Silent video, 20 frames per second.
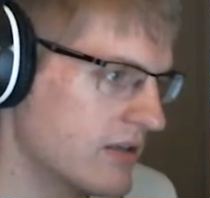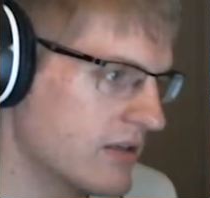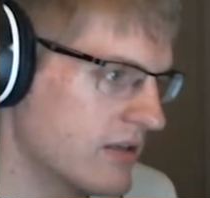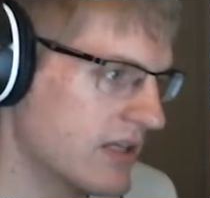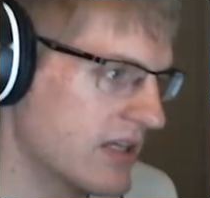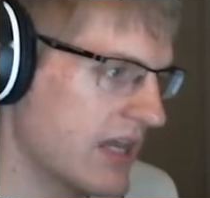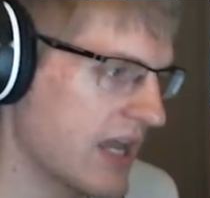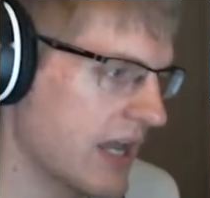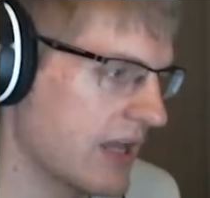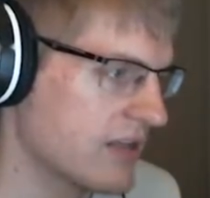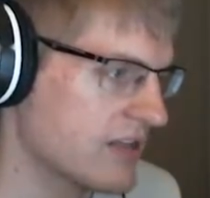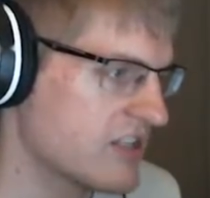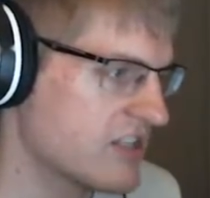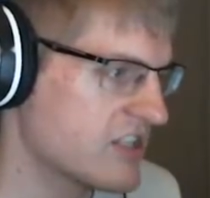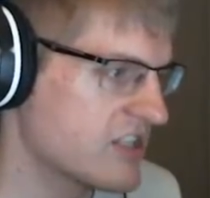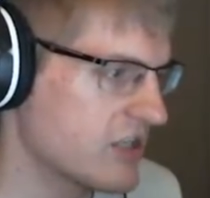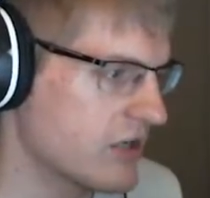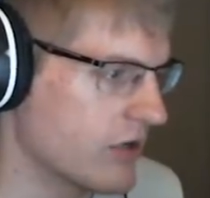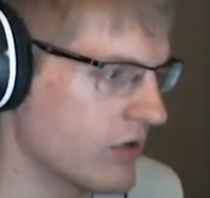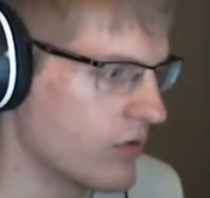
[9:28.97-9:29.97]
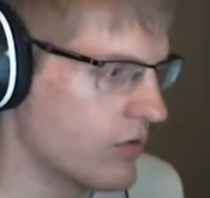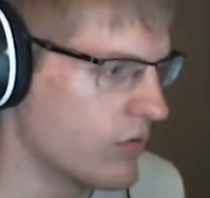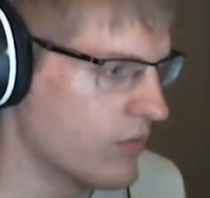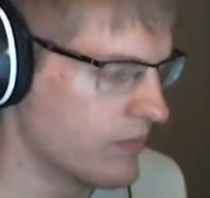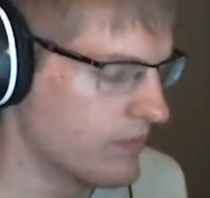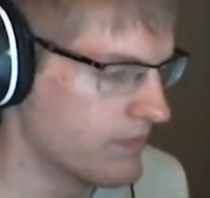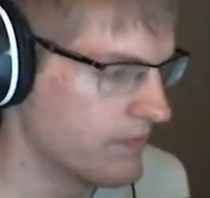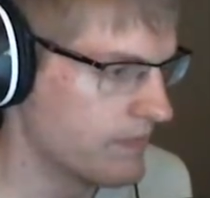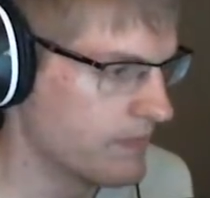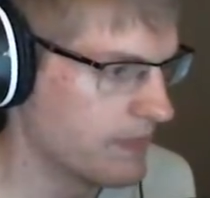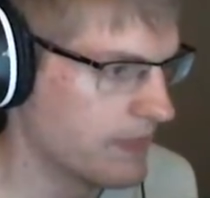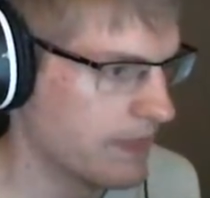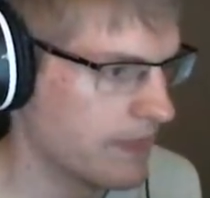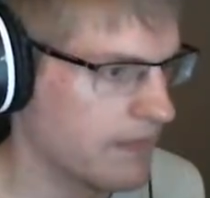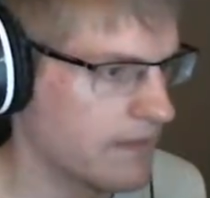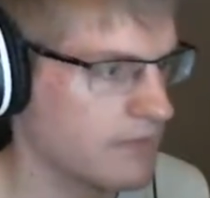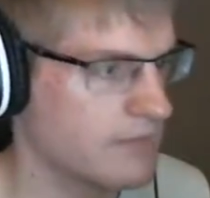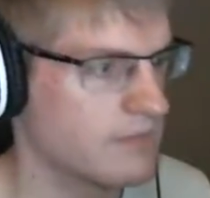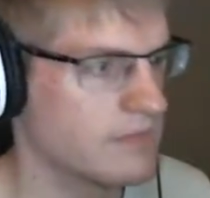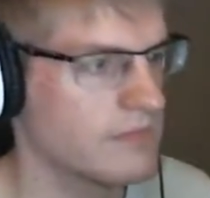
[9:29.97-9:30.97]
Okay, so.
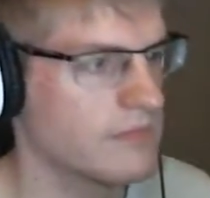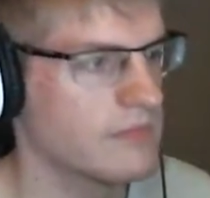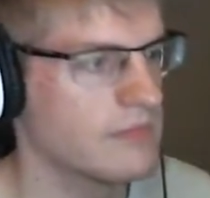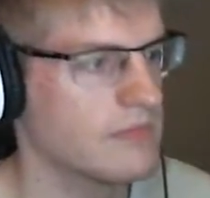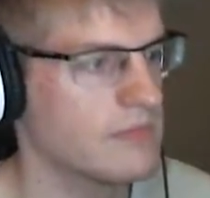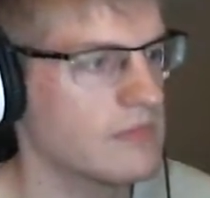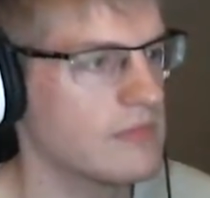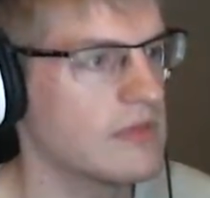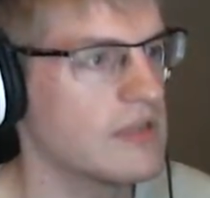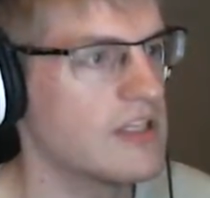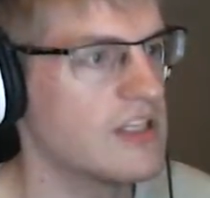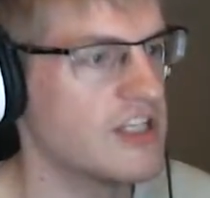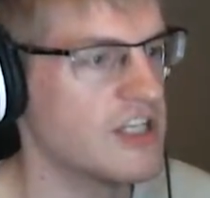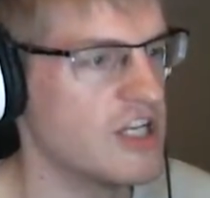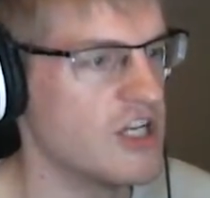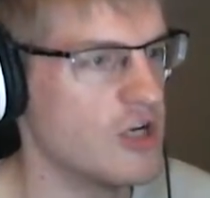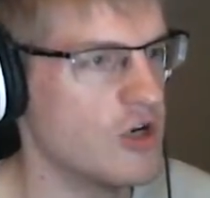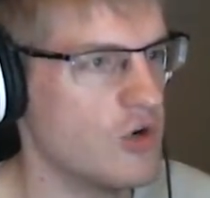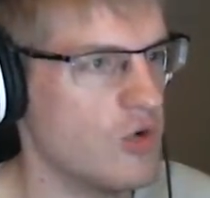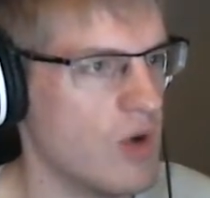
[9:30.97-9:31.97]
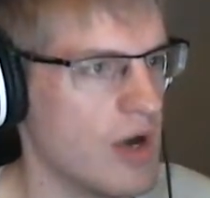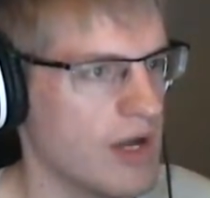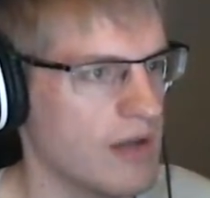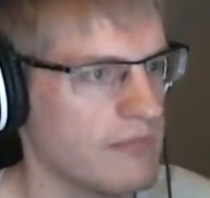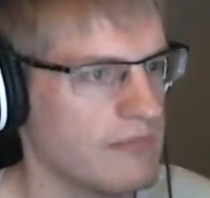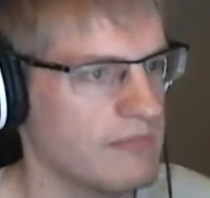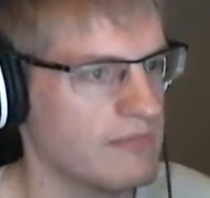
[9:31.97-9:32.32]
You.